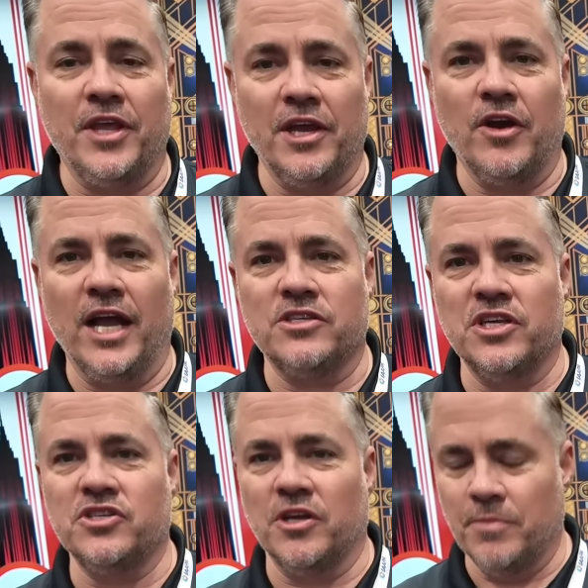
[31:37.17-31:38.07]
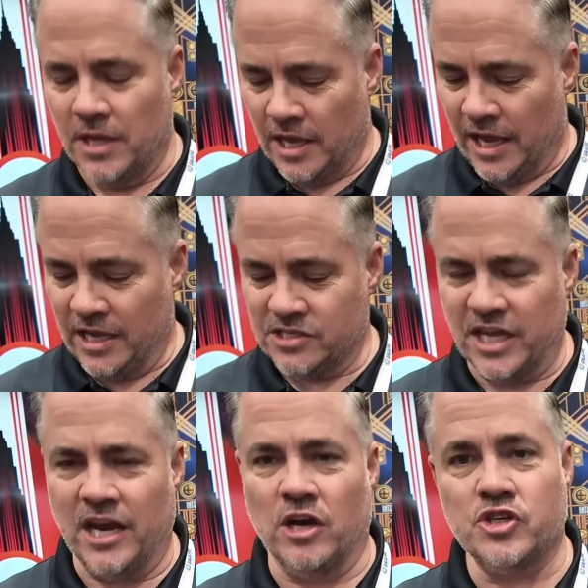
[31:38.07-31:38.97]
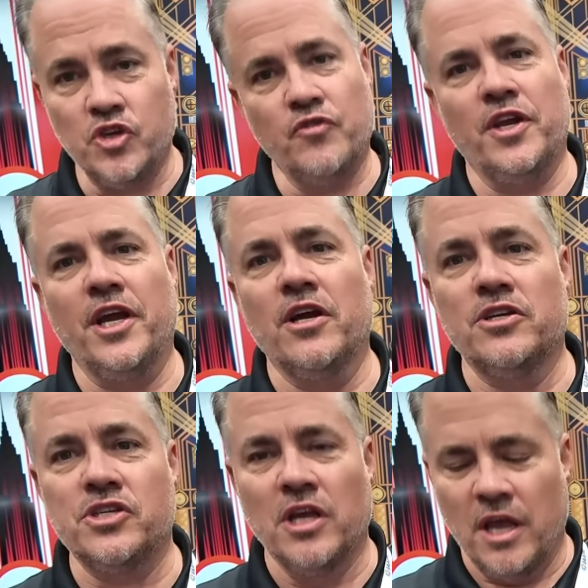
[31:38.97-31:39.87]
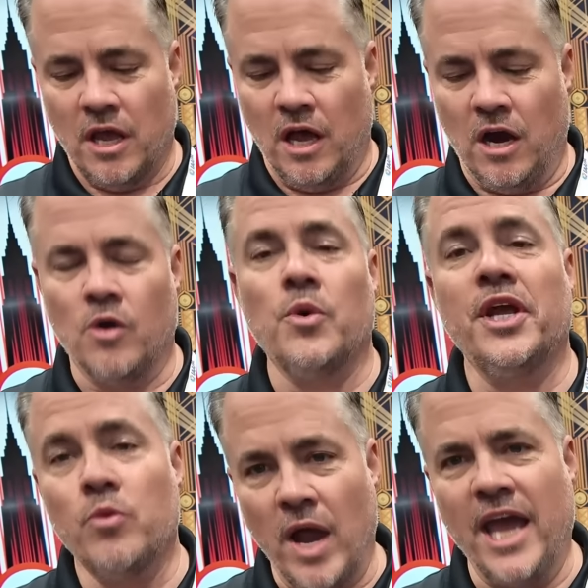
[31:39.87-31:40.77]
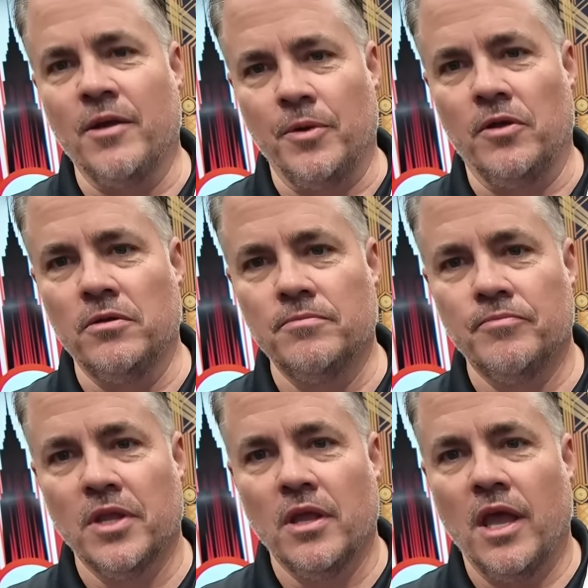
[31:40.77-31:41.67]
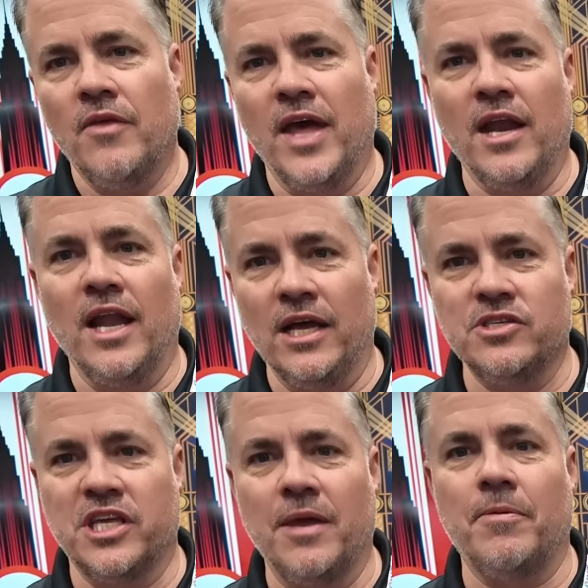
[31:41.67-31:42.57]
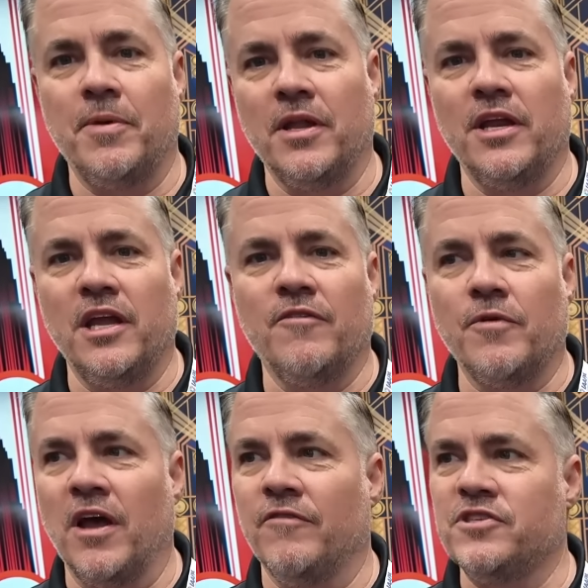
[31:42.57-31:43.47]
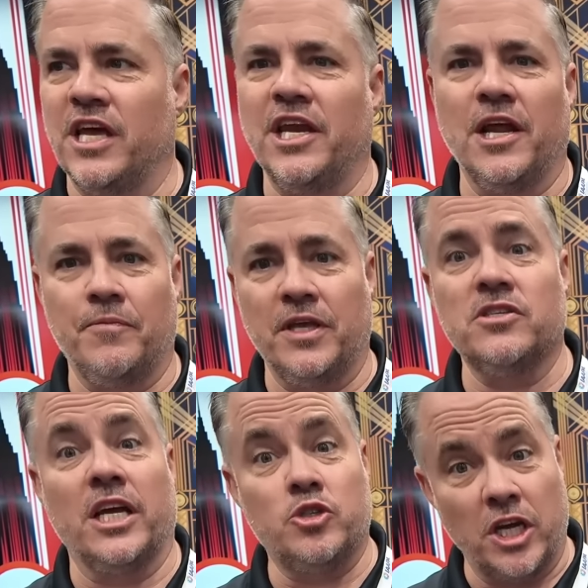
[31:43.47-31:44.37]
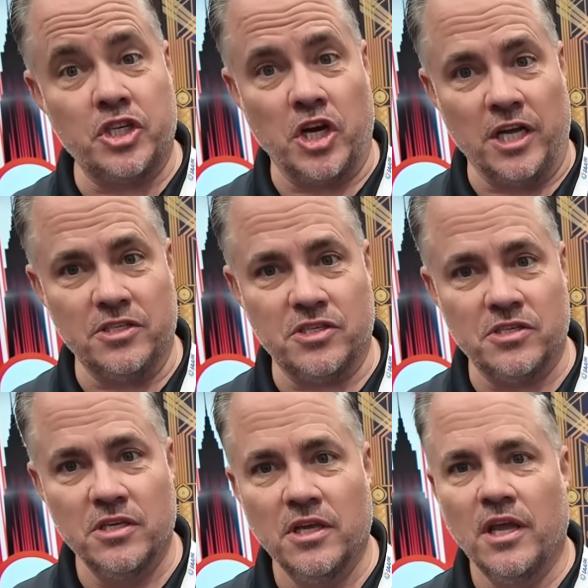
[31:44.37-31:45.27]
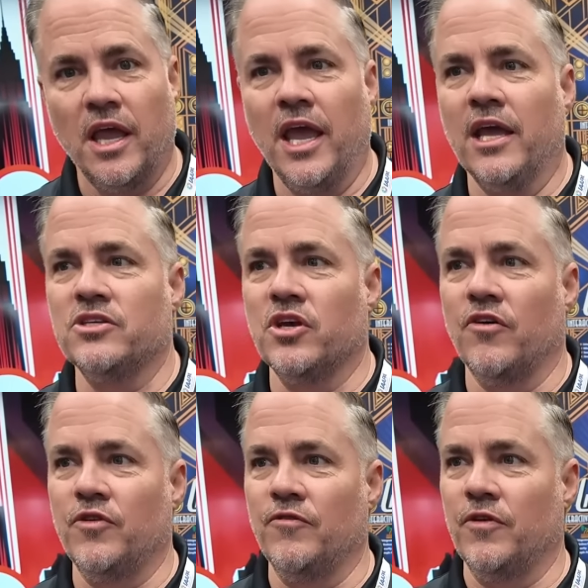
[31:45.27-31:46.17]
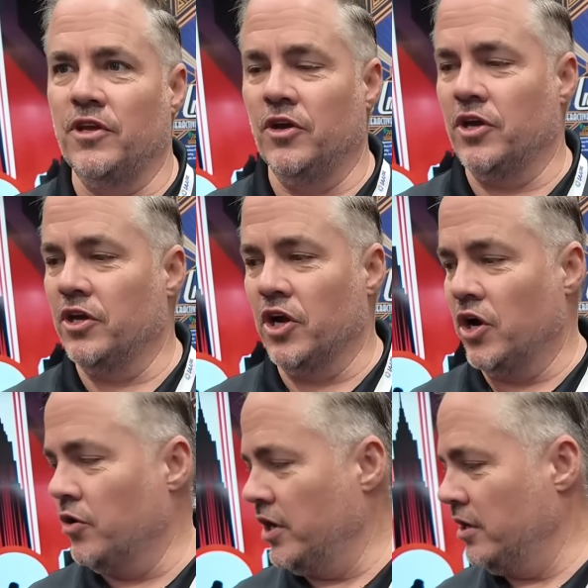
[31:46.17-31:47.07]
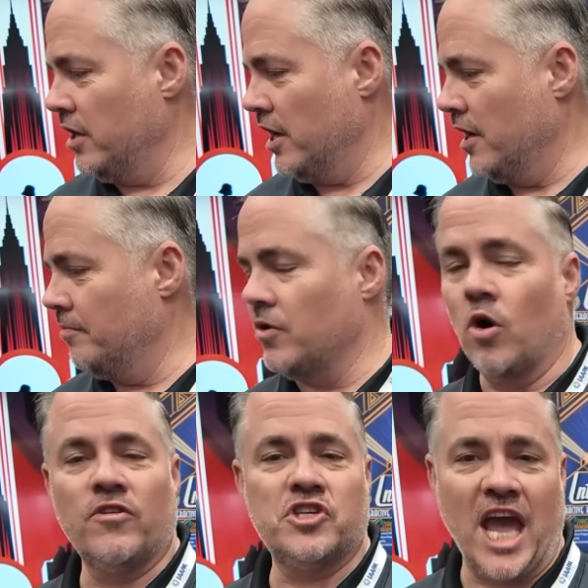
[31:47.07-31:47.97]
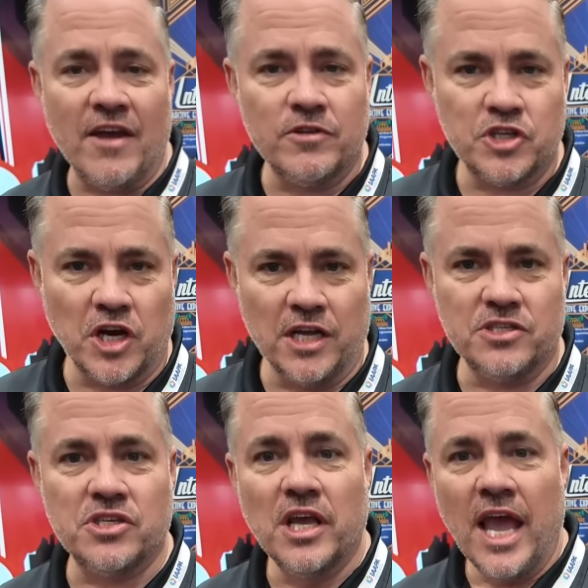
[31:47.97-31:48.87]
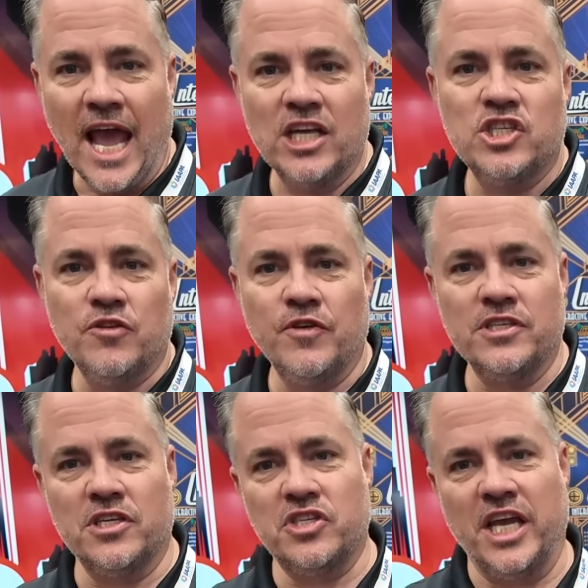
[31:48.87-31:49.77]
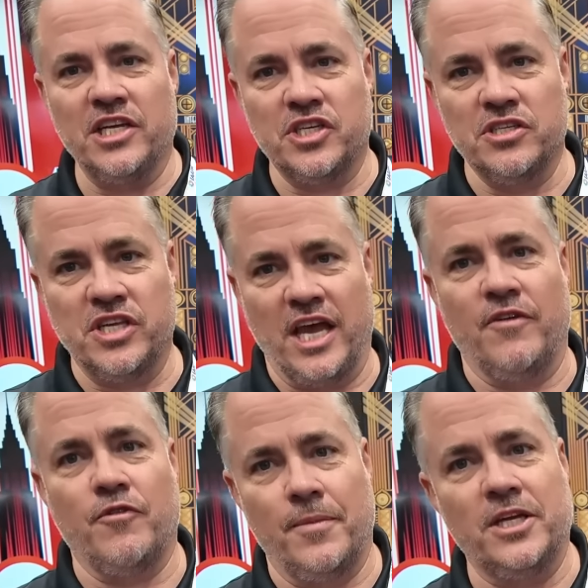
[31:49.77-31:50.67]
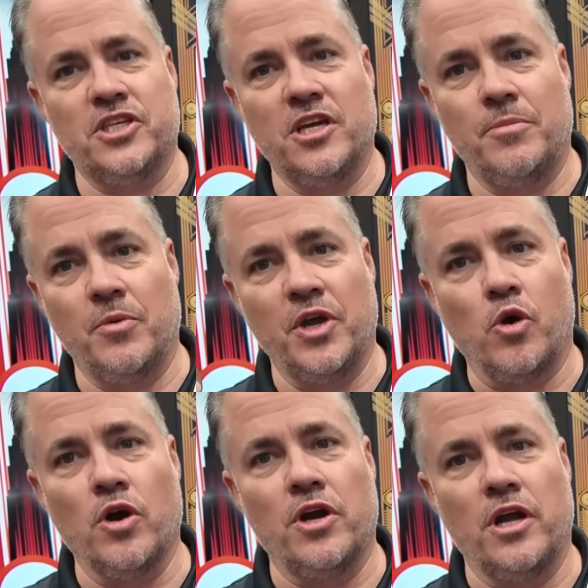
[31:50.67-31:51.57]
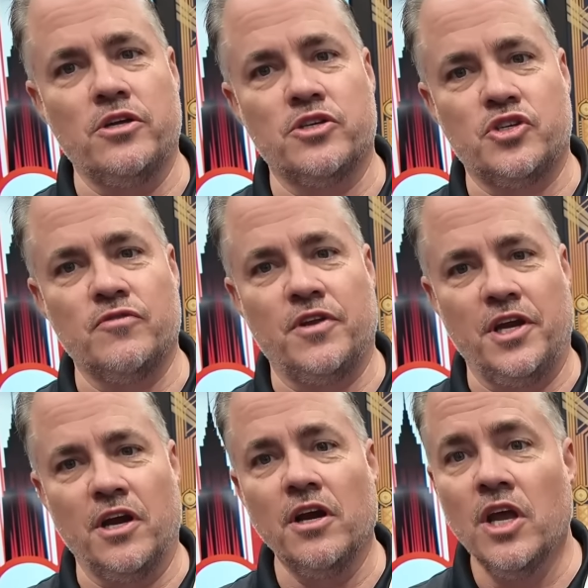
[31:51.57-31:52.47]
the Interact system is that our souvenirs are read writable. Yeah. And that allows the capability of, of setting up things like treasure hunts. Okay. And so you, you can go and um, or scavenger hunts. As you visit stations, that information can be recorded on your souvenir